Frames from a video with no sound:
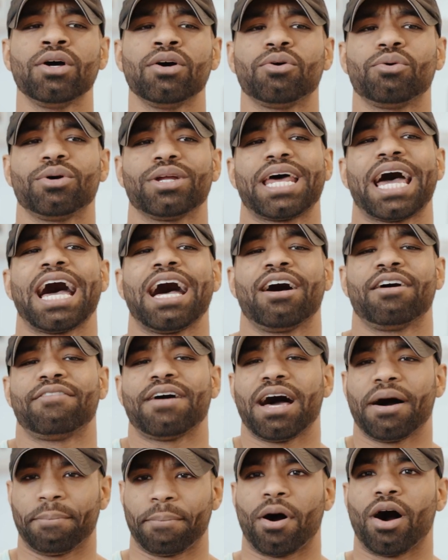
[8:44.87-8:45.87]
would have
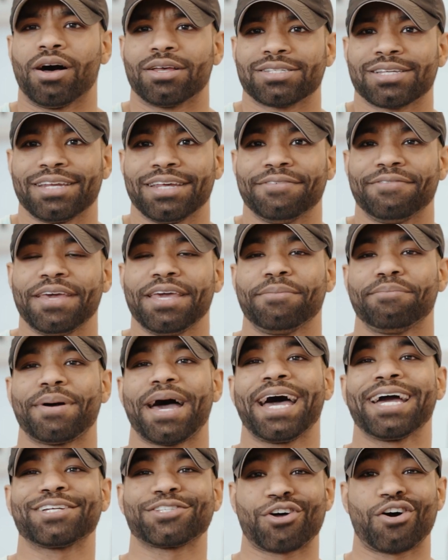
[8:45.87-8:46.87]
a positive
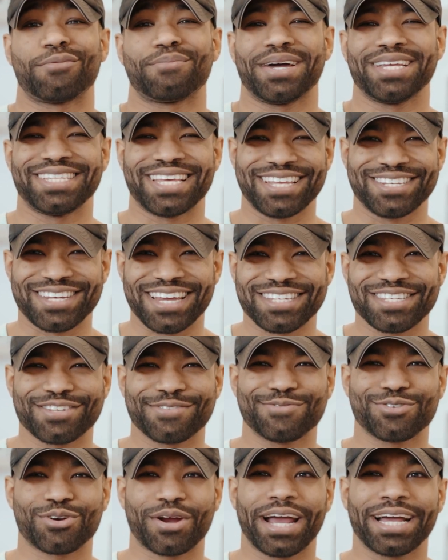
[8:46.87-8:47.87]
impact on my
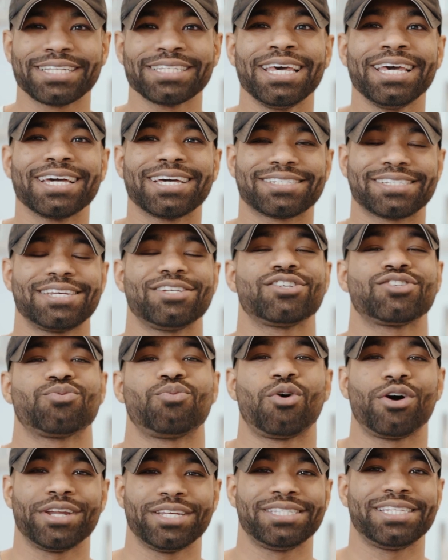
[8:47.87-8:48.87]
digestive tract because I just
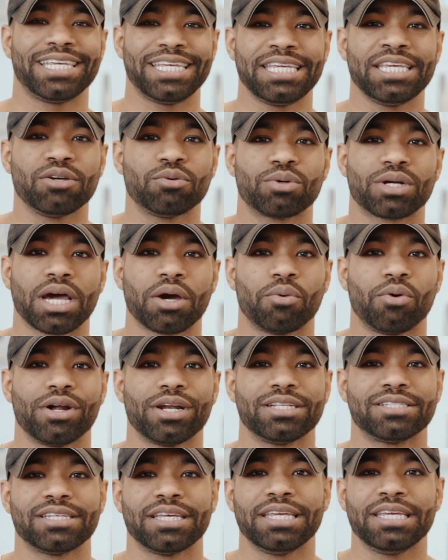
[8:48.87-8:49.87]
wanted to eat what I
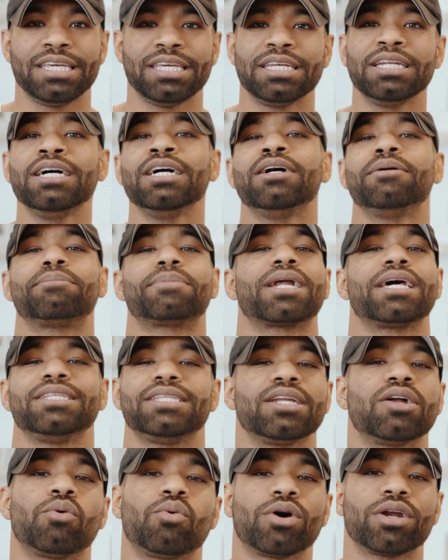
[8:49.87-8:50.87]
wanted to eat, but I
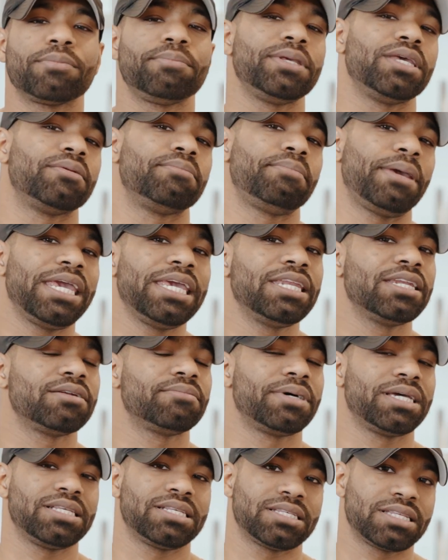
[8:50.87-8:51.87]
didn't want to be in pain in
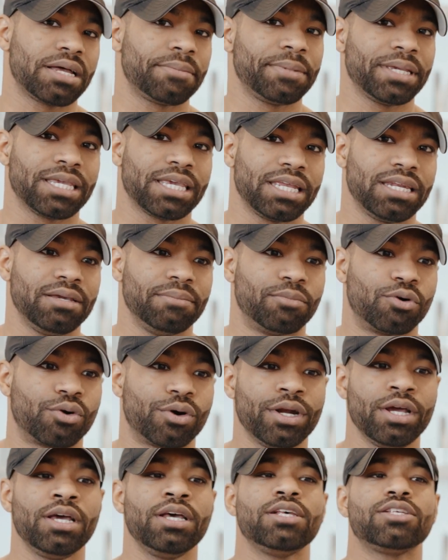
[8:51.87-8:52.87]
my stomach anymore.
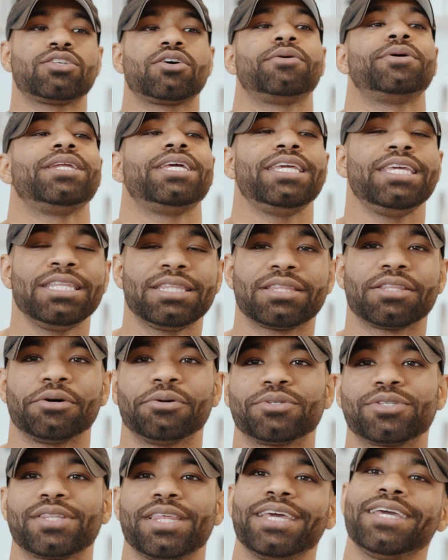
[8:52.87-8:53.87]
So eat
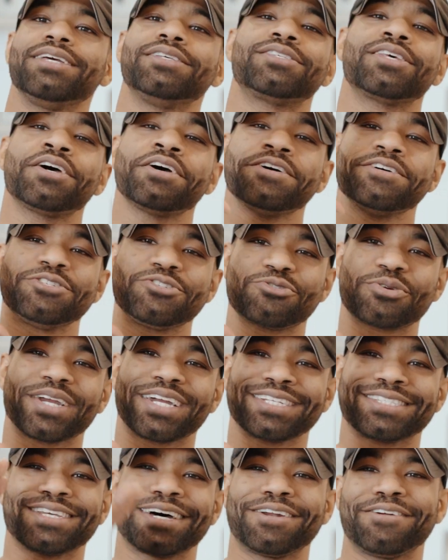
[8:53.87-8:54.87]
those things, drink
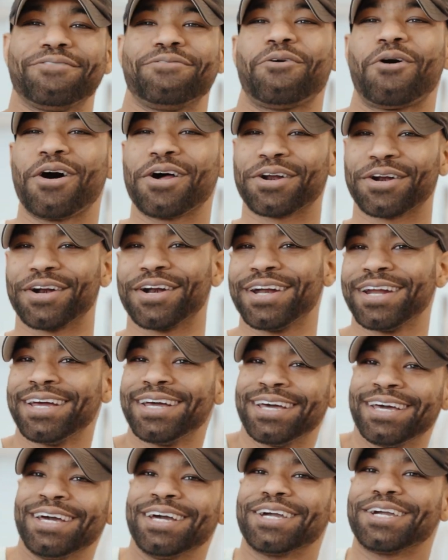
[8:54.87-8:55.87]
a ton of water,
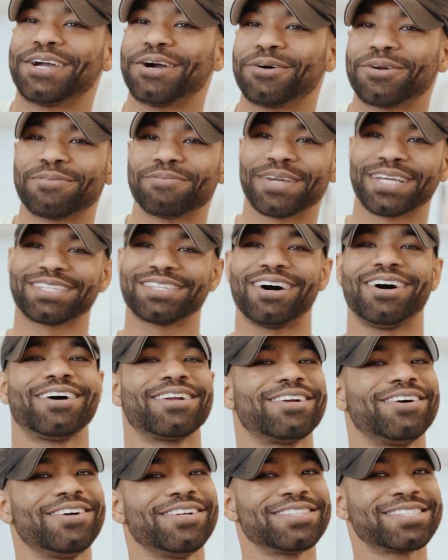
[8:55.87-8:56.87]
go to
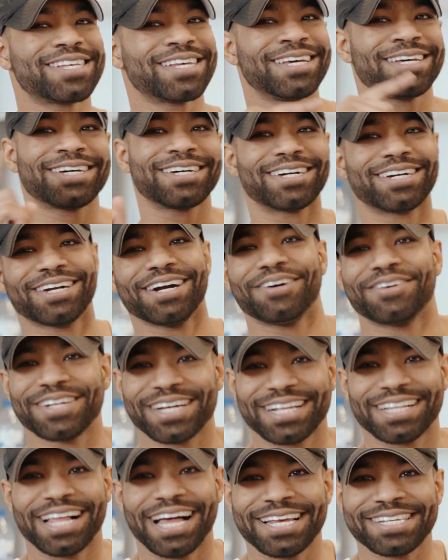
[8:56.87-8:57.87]
McDonald's, go to
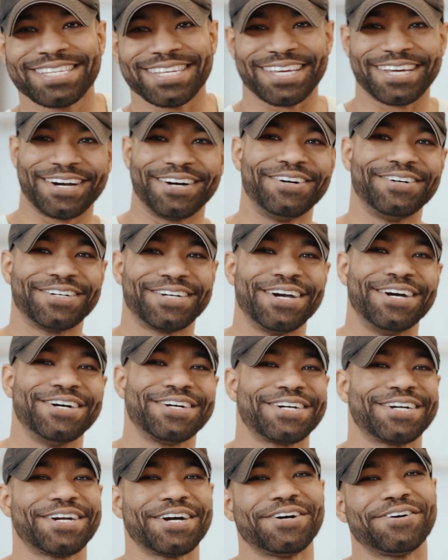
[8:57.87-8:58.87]
Classico,
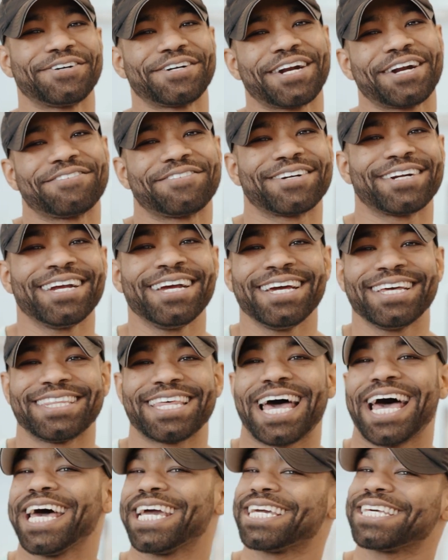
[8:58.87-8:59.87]
go wherever the
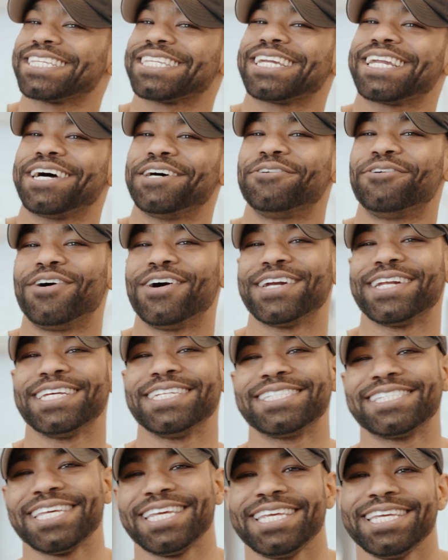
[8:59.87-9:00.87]
heck that I
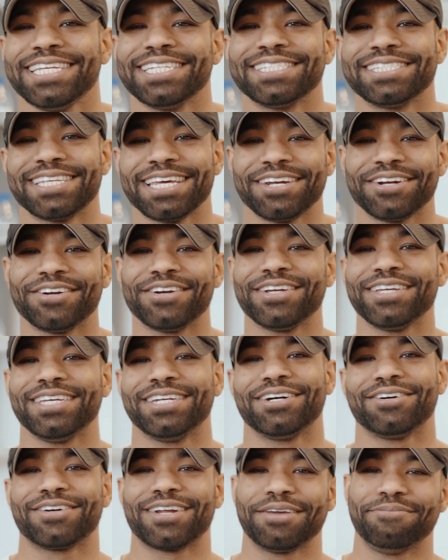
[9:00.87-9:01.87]
wanted to eat dinner, you
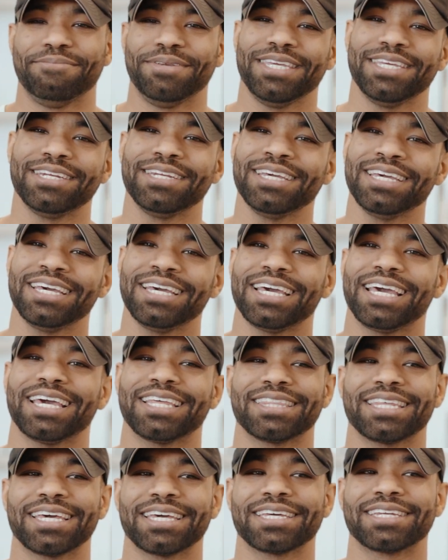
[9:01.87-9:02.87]
know what I mean?
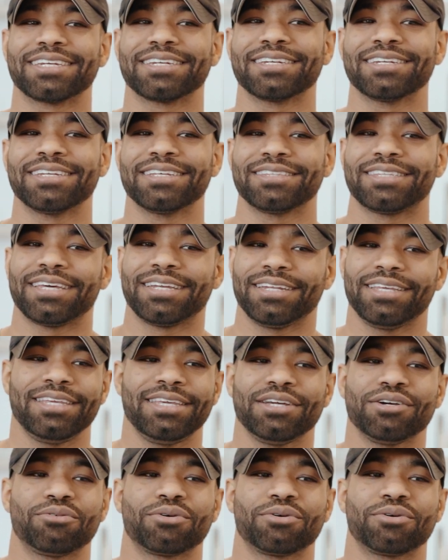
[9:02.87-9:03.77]
And then eat